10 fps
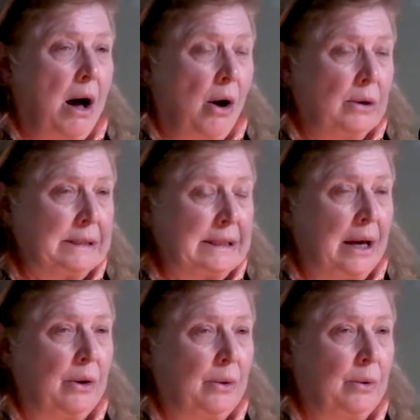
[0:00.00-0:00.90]

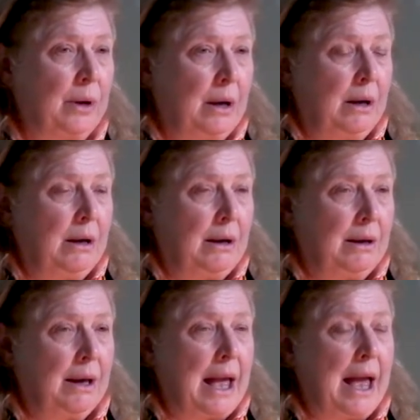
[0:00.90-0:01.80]
also
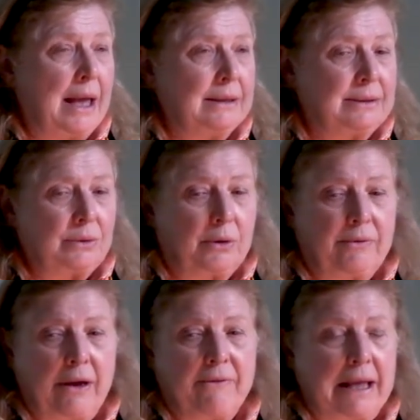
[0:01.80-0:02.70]
as sort
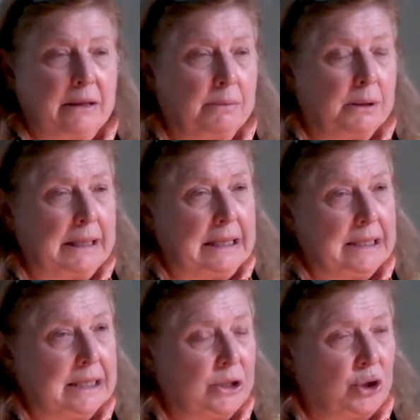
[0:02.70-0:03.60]
of available in
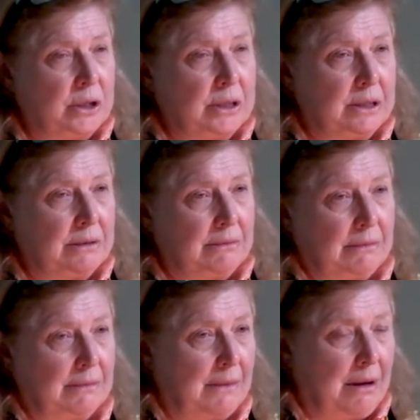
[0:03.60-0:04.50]
dishes
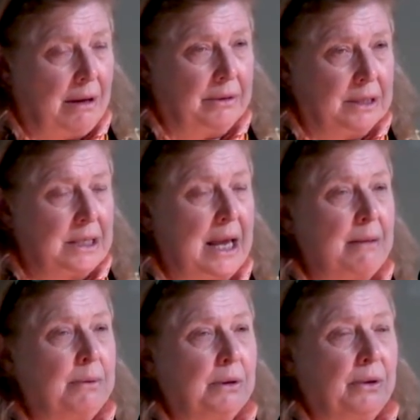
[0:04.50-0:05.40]
on the
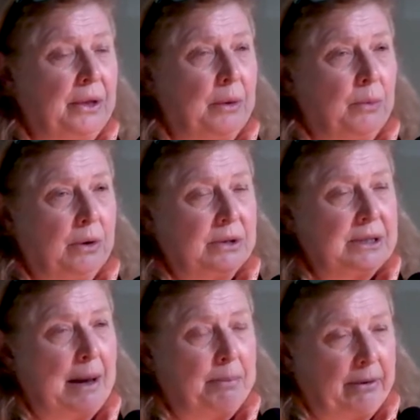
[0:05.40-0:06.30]
table that were
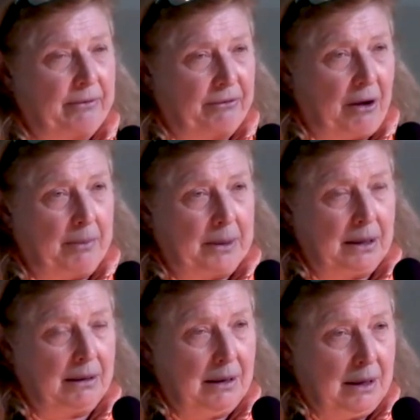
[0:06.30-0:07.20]
separate from
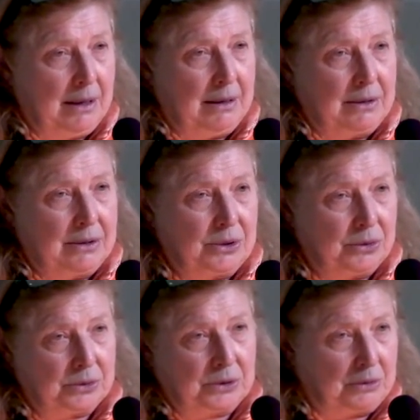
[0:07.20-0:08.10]
the
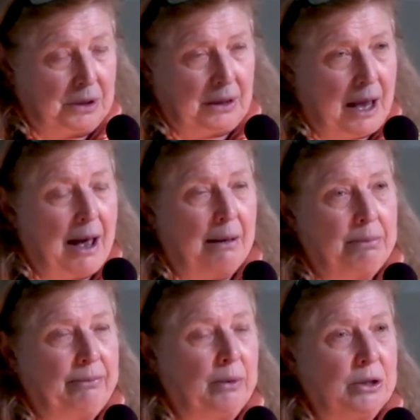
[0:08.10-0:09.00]
surtout de table
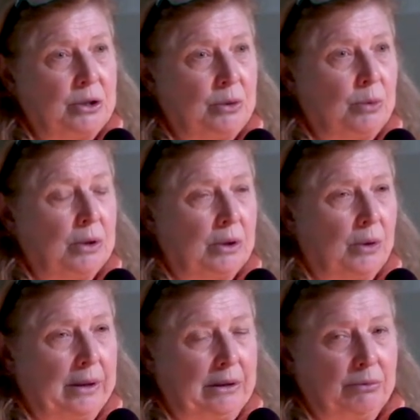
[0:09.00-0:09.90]
which you weren't
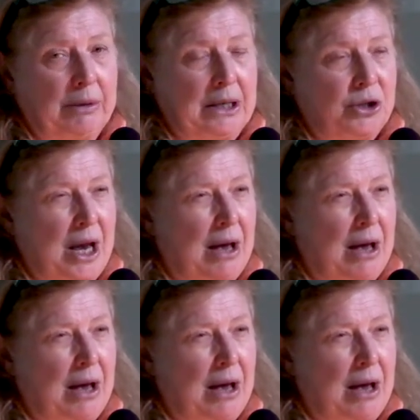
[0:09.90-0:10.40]
going to reach